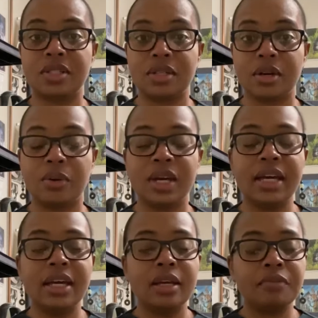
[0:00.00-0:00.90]
So
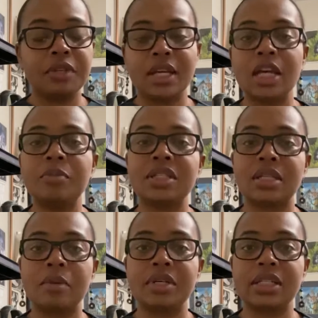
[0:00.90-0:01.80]
if the name
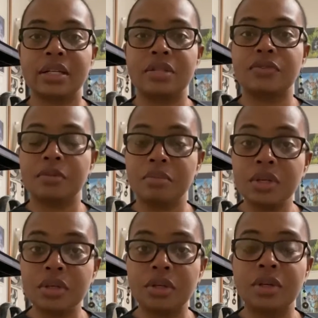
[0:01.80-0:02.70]
Asami sounds
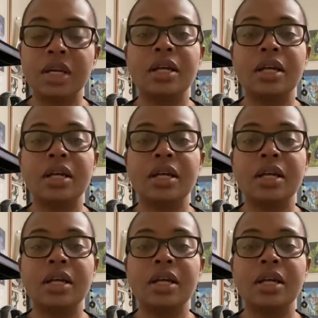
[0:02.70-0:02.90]
familiar,